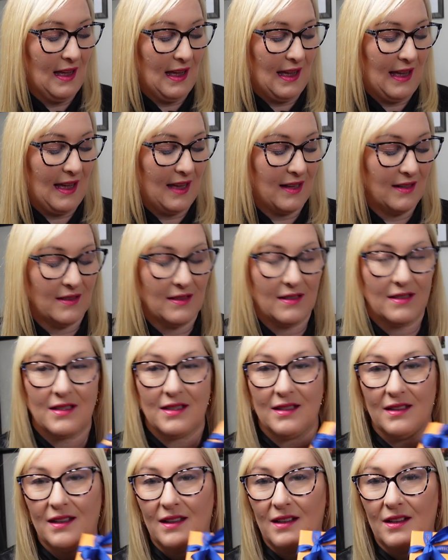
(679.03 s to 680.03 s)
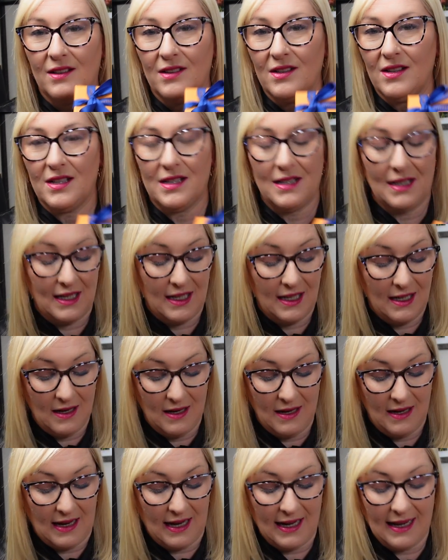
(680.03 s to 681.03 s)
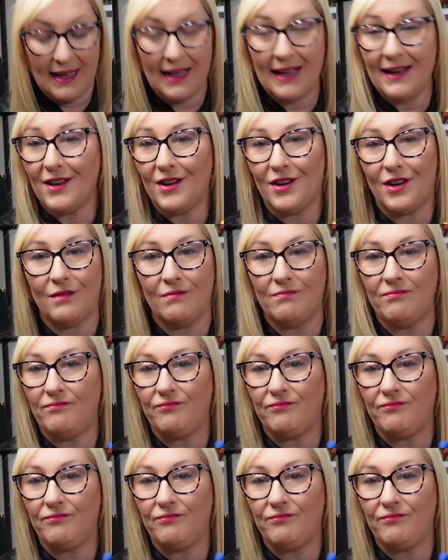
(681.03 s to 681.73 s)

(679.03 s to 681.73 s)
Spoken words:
And honestly, I